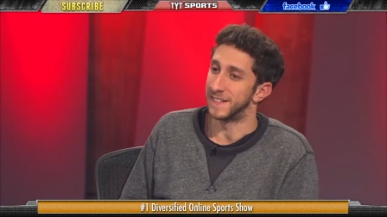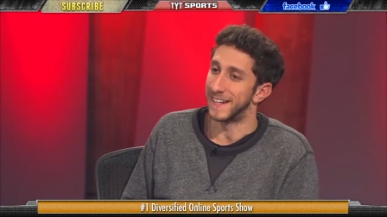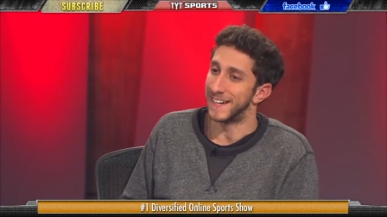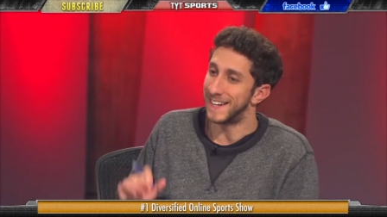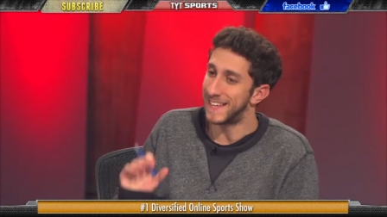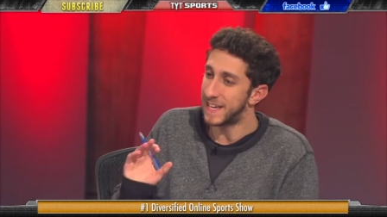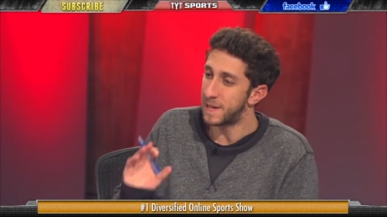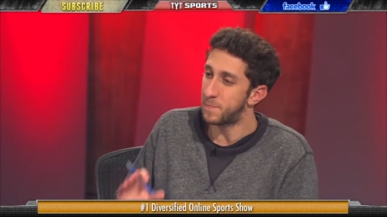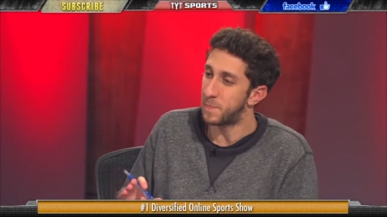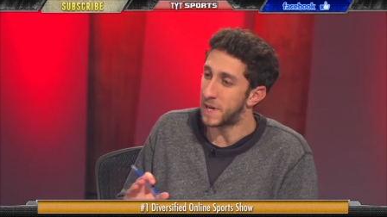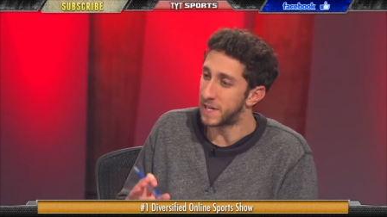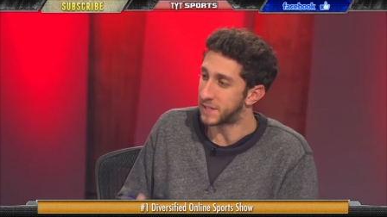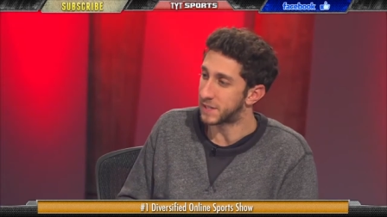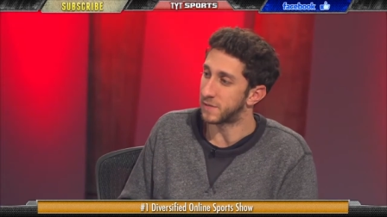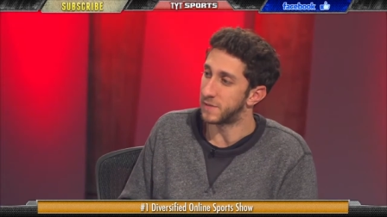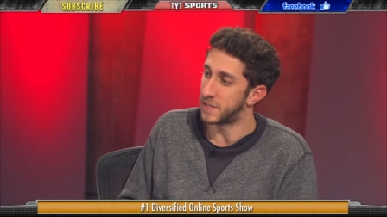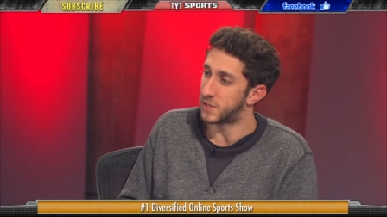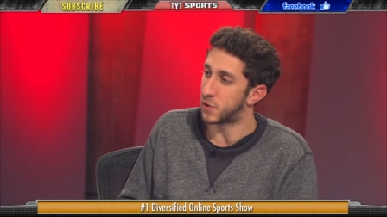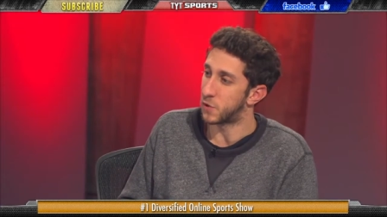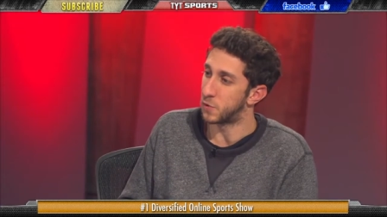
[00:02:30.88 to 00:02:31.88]
and he
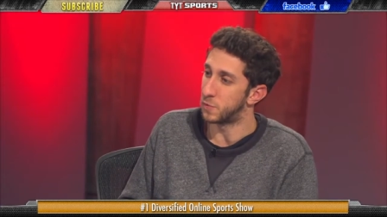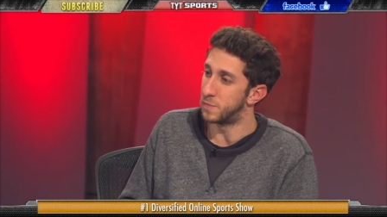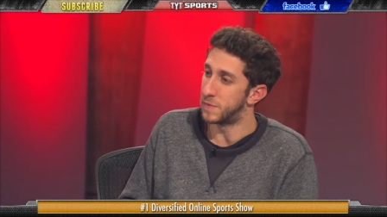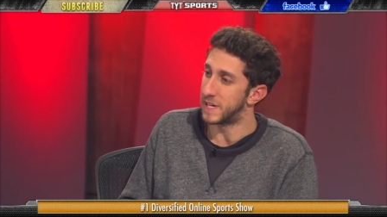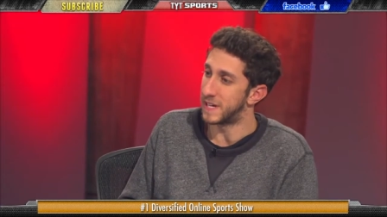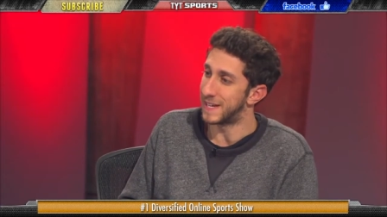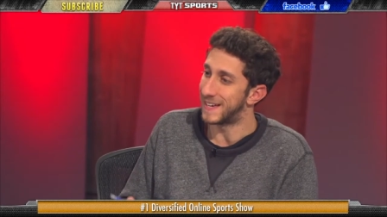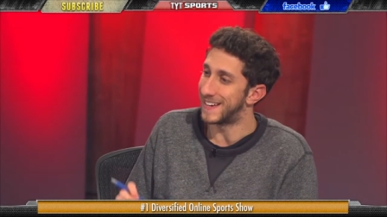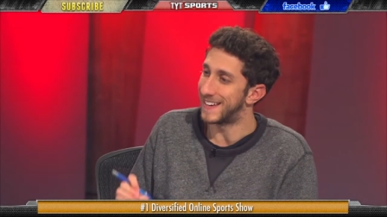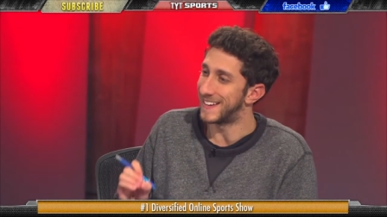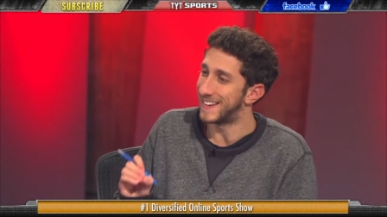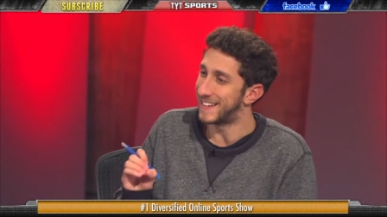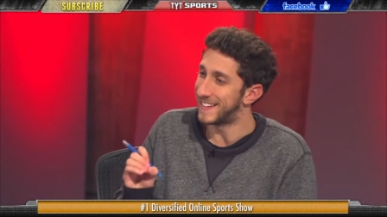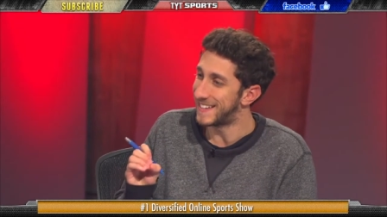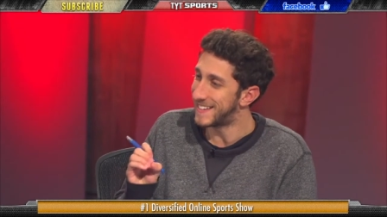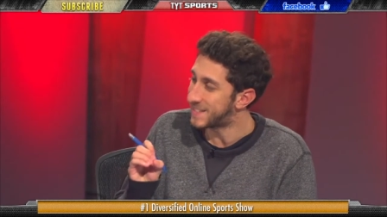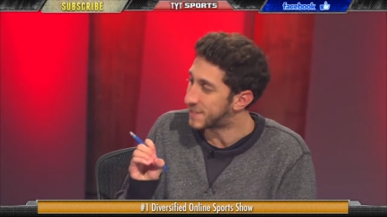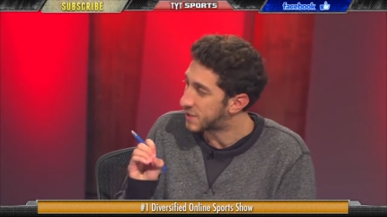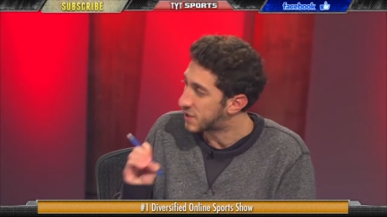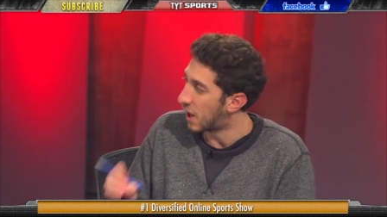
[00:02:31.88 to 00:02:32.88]
basically told me
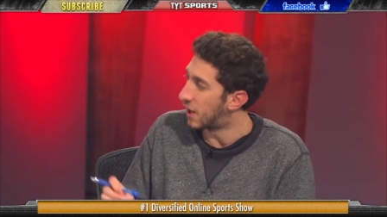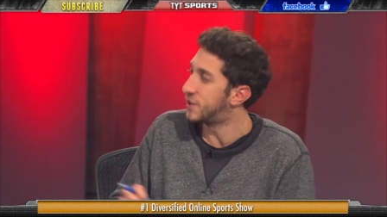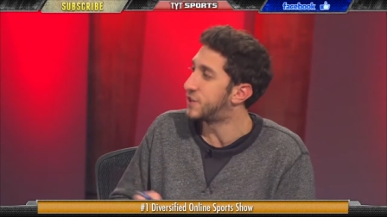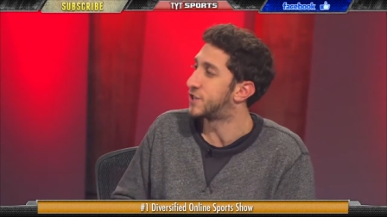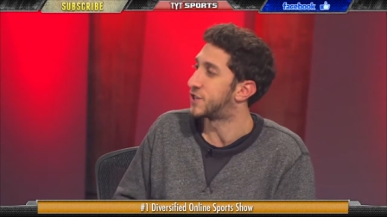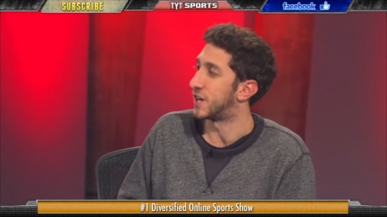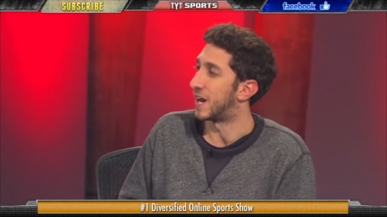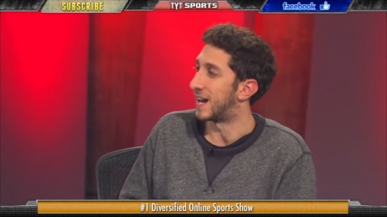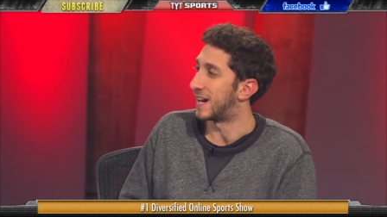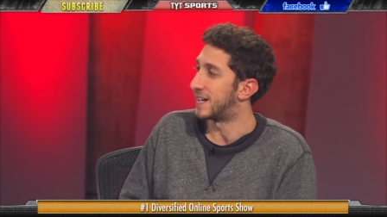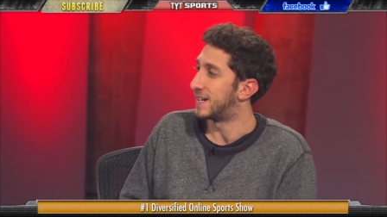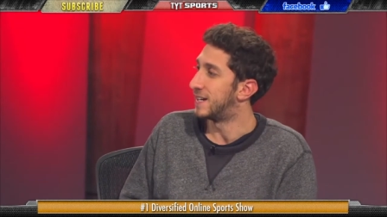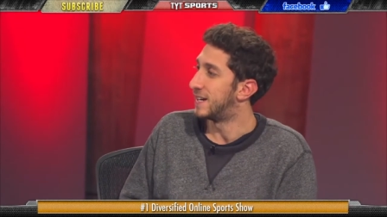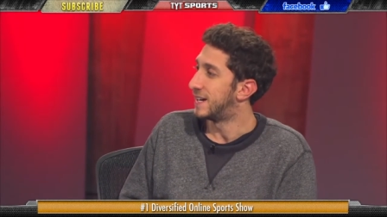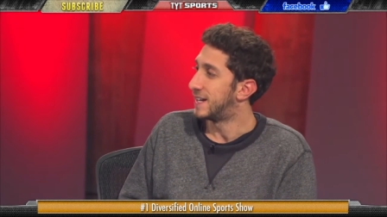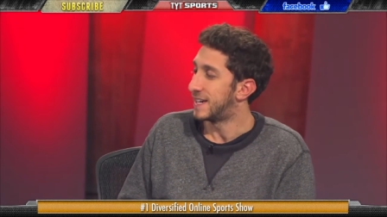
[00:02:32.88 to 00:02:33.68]
he's gun shy.